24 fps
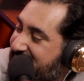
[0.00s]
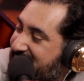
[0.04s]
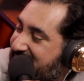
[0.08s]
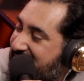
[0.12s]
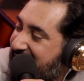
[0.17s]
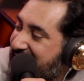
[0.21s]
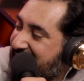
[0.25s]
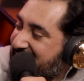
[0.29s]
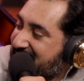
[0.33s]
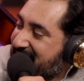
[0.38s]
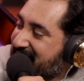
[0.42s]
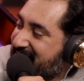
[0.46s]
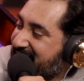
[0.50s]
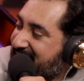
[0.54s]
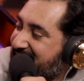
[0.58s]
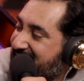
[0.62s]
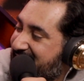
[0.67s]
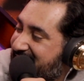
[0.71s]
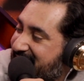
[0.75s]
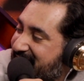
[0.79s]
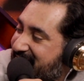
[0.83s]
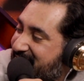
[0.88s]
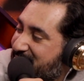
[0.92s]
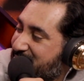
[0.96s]
Take us
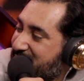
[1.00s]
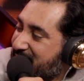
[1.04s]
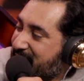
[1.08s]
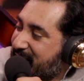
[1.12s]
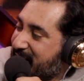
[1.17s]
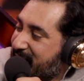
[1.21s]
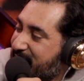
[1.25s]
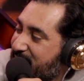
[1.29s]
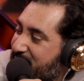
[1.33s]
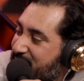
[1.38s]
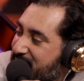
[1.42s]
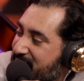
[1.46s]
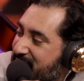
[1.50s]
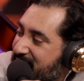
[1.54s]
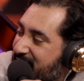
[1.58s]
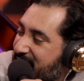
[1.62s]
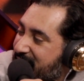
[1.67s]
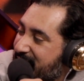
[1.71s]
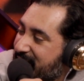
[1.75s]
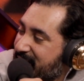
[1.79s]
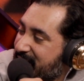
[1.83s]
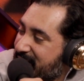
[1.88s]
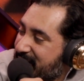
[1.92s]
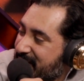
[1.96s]
to a close,
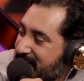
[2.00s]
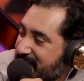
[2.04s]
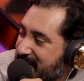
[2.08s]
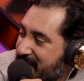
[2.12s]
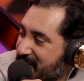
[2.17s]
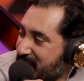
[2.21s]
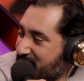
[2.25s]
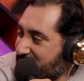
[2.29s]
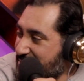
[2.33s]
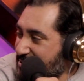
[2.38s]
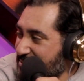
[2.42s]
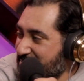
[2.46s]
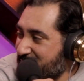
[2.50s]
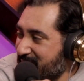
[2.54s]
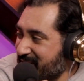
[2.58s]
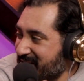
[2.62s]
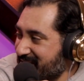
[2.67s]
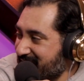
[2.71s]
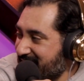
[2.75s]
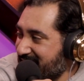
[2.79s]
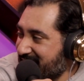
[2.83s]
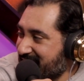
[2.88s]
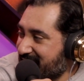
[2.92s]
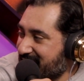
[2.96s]
Nadia. Give us your
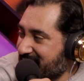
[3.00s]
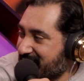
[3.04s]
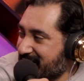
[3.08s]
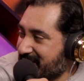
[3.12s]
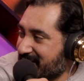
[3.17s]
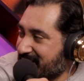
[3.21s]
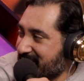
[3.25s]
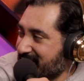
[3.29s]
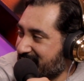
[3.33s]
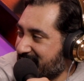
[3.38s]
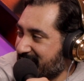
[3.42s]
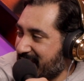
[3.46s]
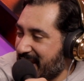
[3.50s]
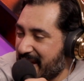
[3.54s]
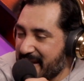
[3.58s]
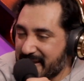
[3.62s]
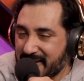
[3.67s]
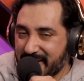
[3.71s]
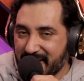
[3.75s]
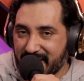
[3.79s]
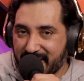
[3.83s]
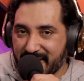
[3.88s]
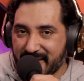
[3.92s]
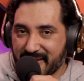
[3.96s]
best like
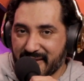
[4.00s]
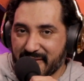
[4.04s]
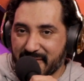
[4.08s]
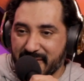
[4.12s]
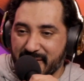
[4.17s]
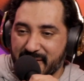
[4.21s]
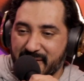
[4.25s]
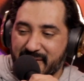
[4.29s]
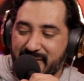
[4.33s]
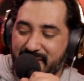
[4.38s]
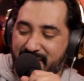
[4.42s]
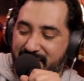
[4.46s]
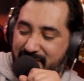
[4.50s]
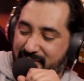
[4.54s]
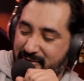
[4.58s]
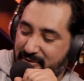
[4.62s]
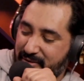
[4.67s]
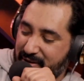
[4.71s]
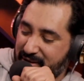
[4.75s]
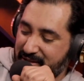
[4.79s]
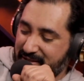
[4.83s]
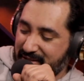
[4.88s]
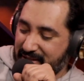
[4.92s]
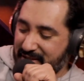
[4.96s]
landing of this
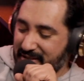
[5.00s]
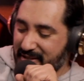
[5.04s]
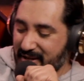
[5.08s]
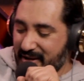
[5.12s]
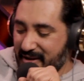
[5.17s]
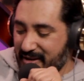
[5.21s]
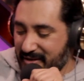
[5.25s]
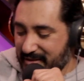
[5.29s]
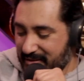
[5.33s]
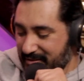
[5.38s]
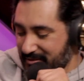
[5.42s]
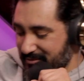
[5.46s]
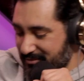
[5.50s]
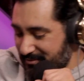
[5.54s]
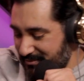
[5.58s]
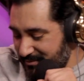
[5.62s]
crazy dog